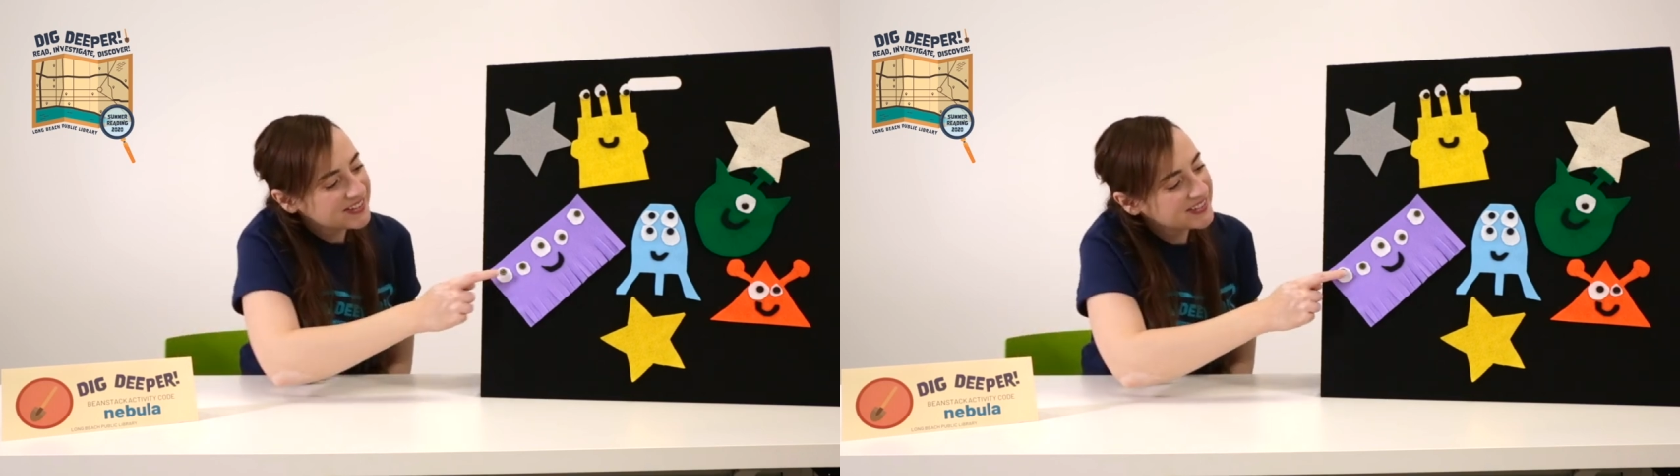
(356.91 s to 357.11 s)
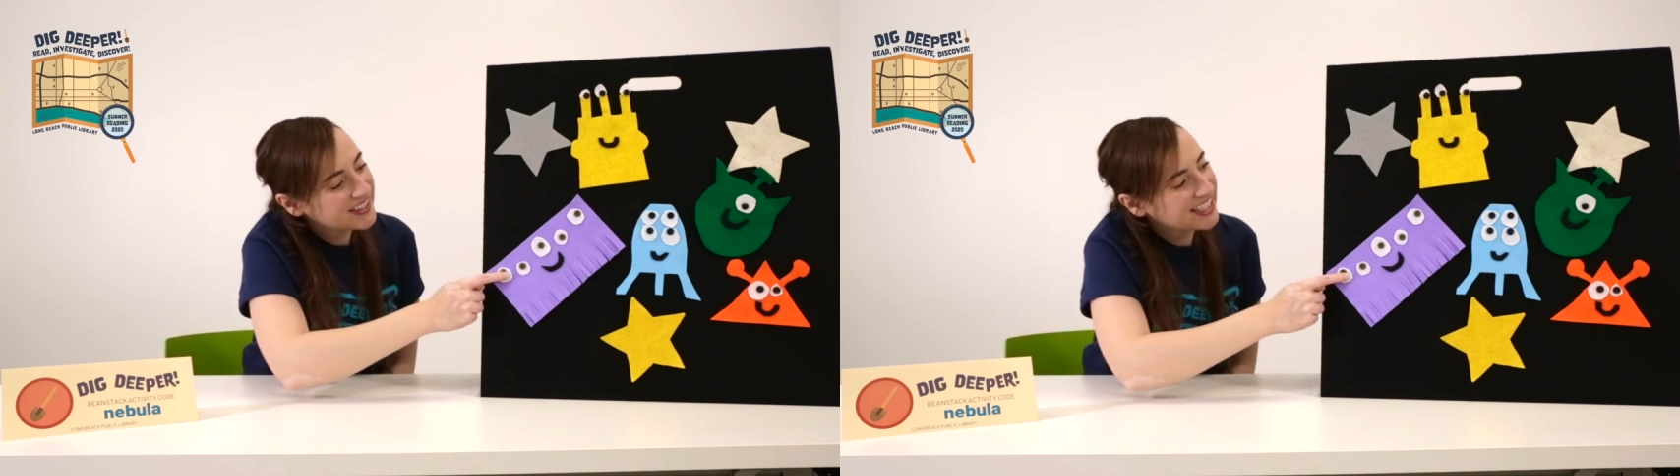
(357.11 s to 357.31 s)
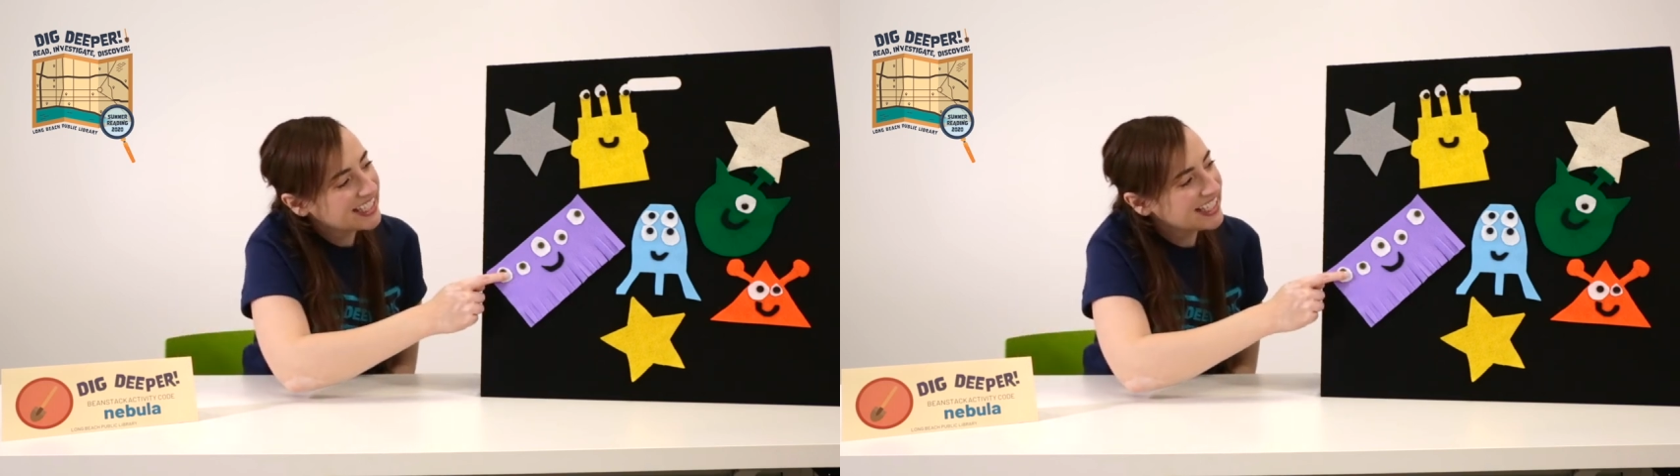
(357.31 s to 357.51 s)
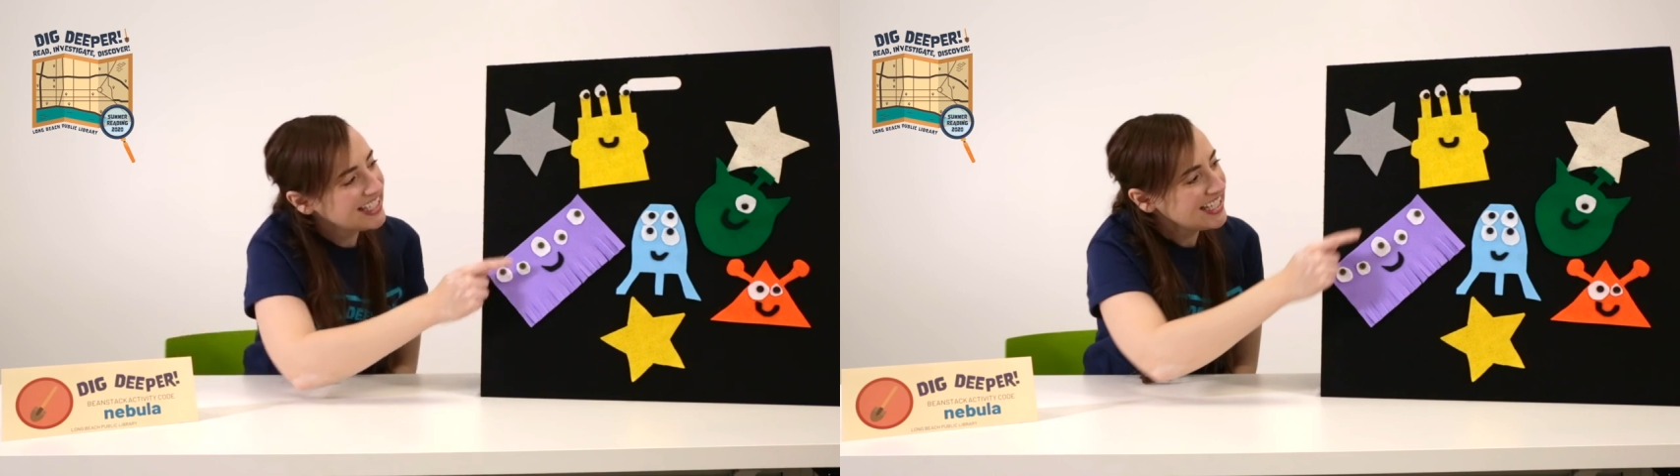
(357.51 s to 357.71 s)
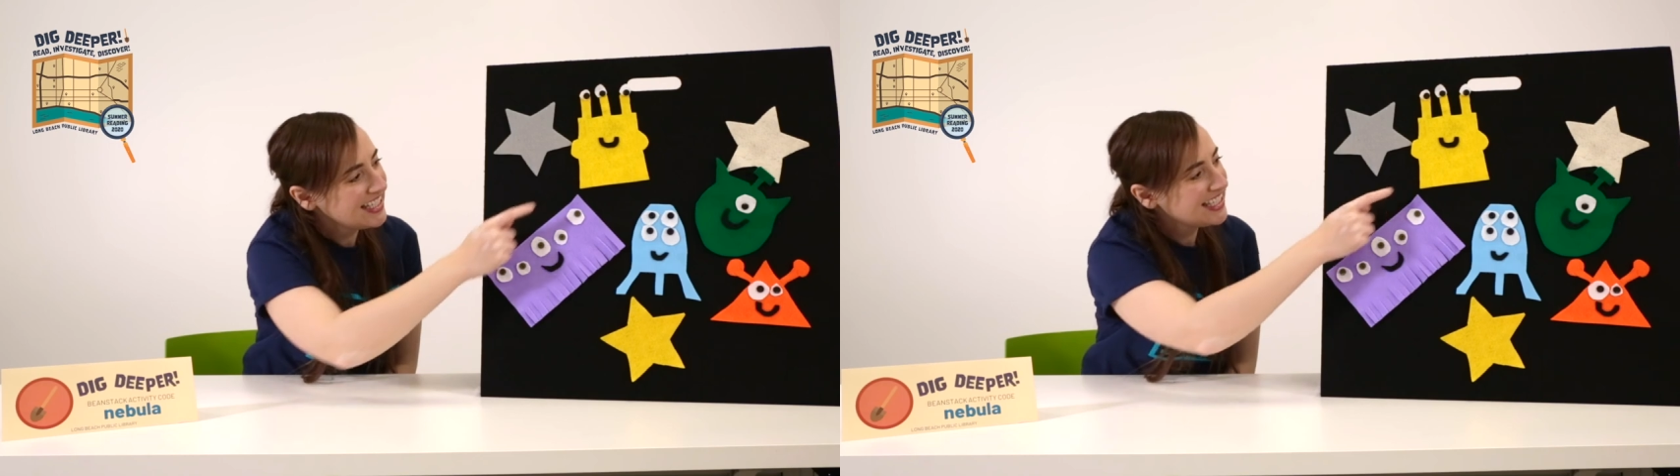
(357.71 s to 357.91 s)

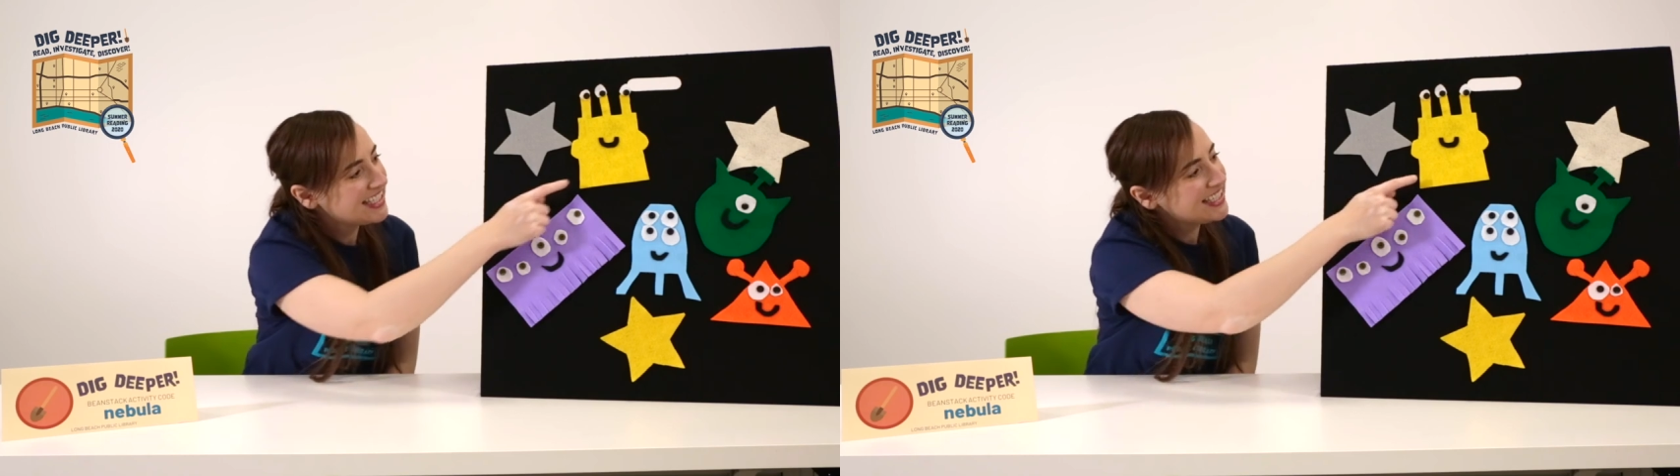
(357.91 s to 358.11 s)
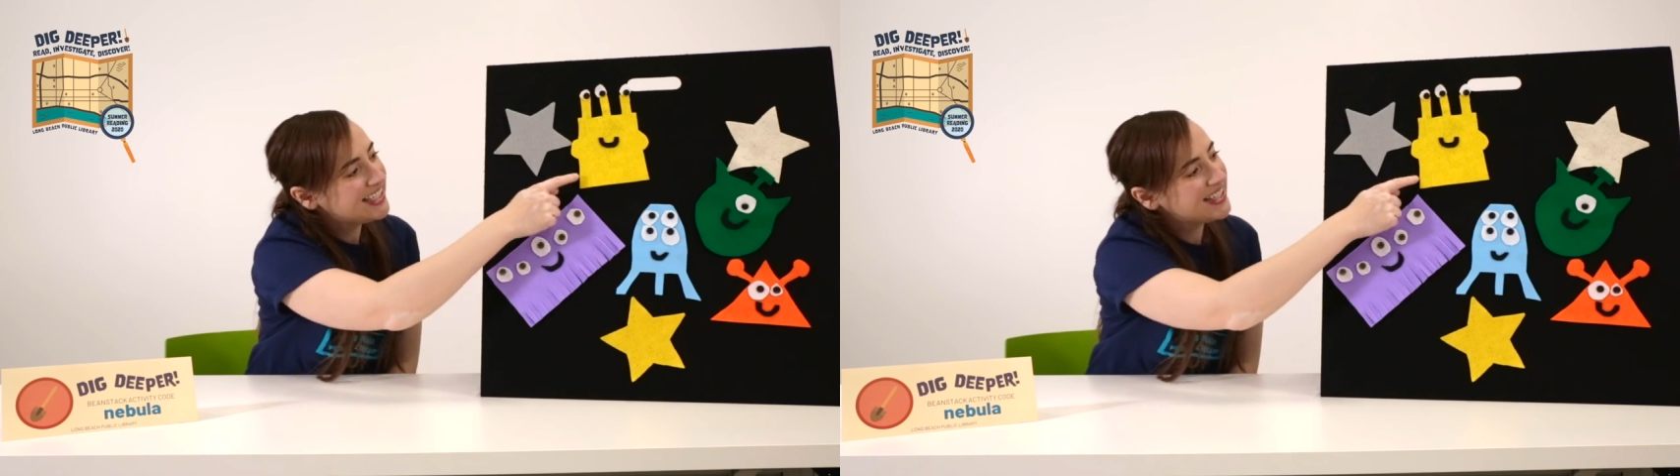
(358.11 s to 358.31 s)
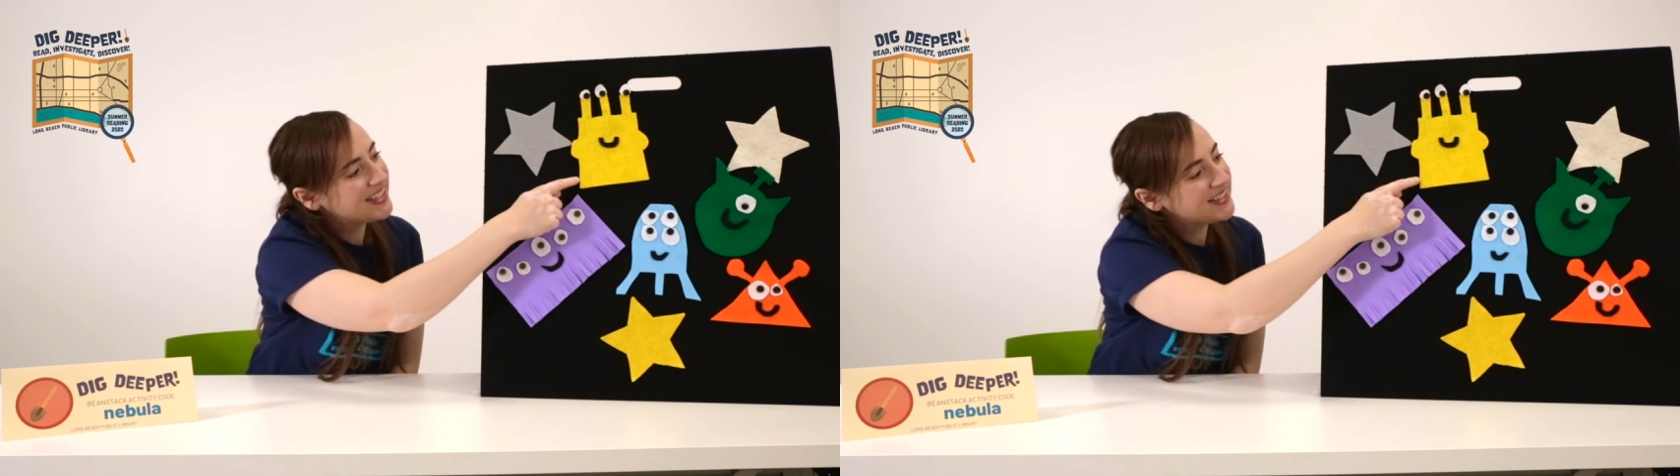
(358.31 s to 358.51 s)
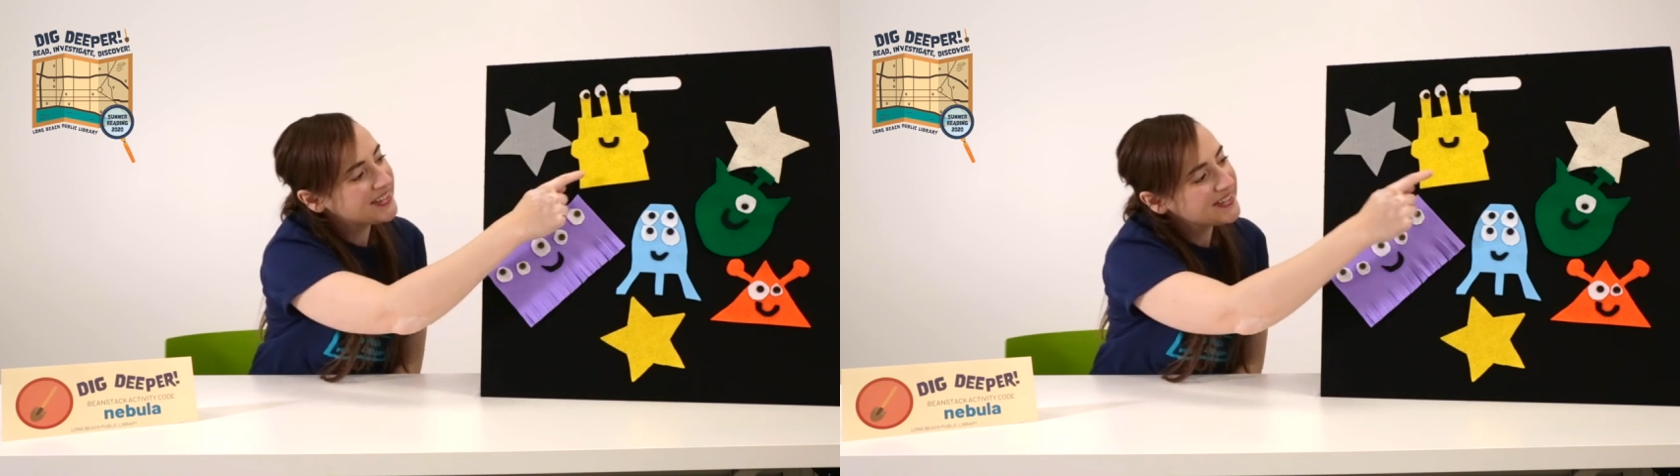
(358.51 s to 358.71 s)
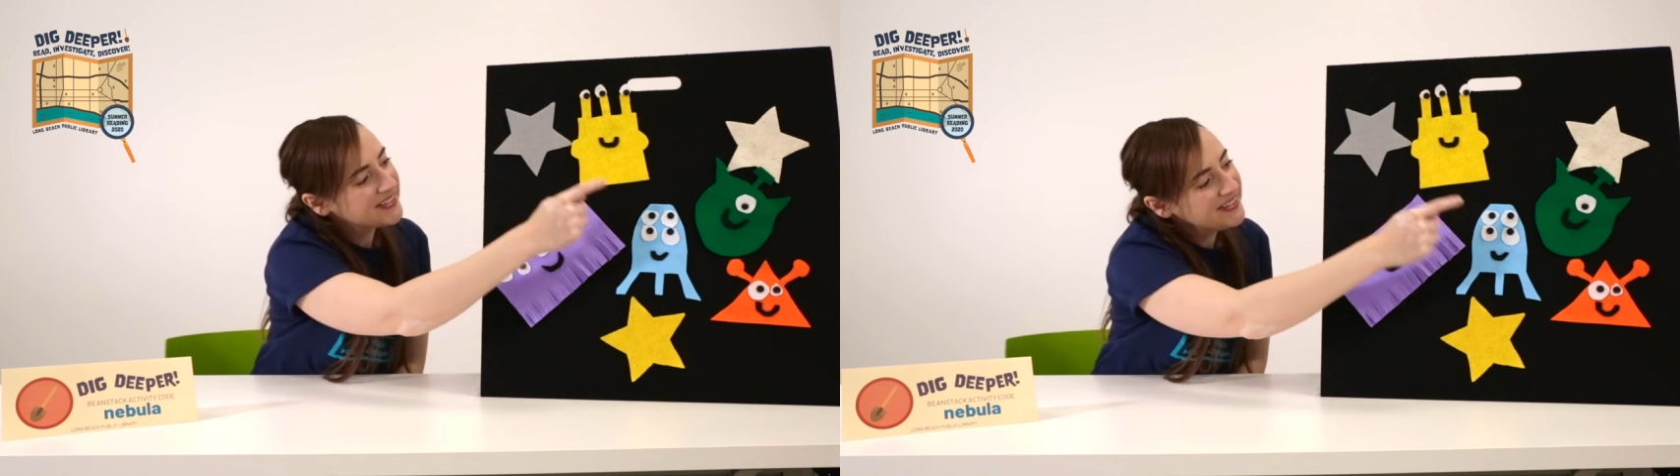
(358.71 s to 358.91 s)
One,
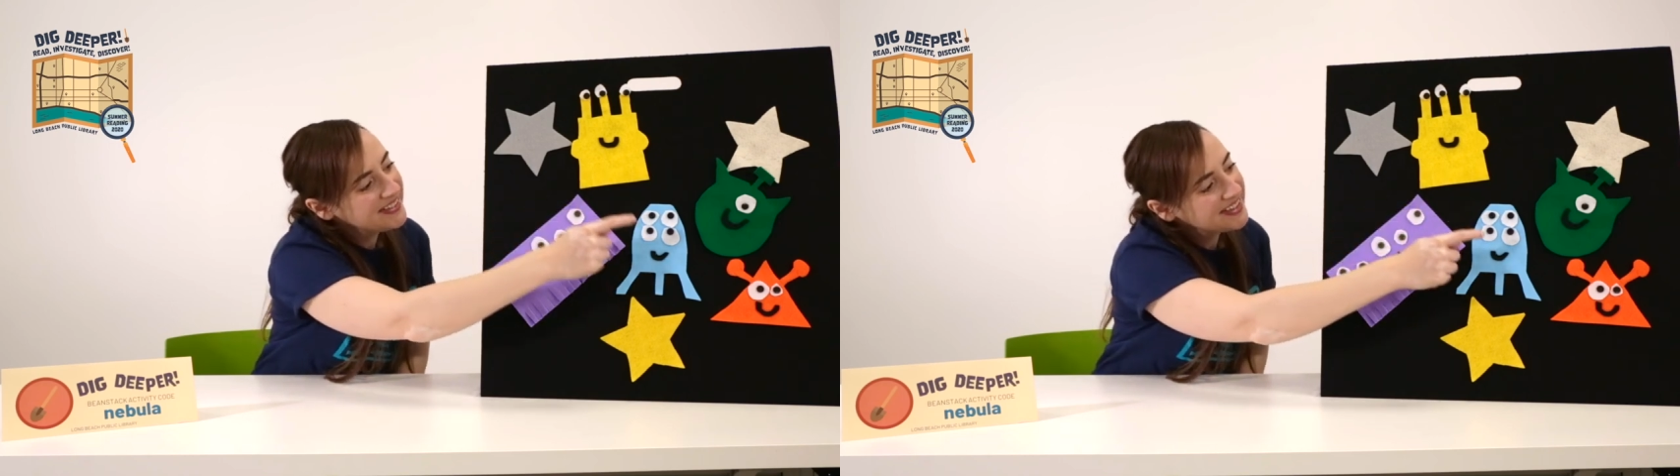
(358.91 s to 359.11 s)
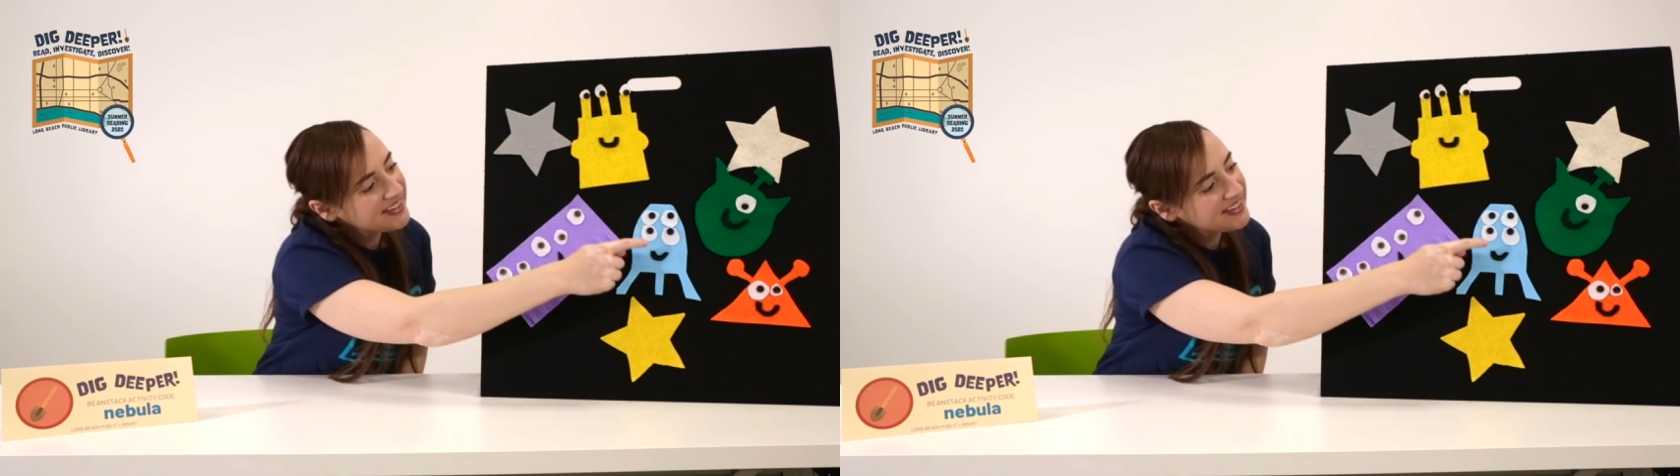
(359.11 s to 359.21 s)
two,